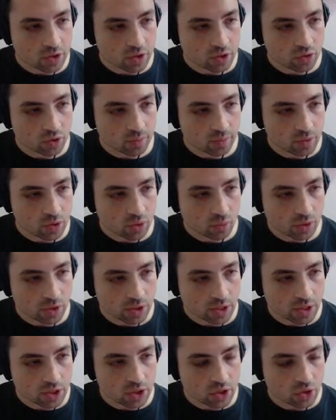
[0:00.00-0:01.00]
The drums are the ones
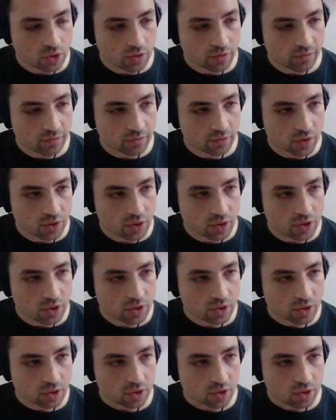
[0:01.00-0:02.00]
that start first.
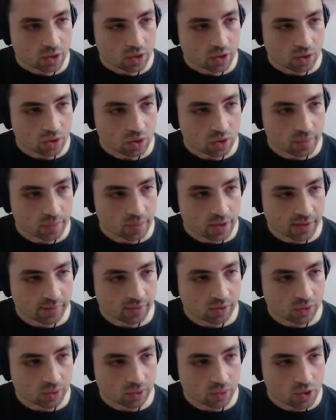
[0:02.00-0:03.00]
Drums have a
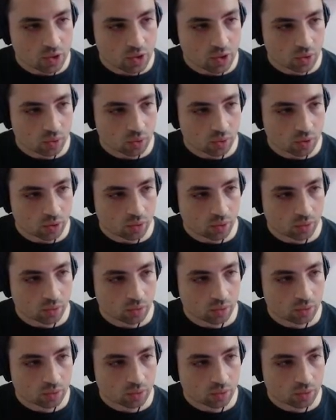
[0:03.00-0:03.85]
little solo.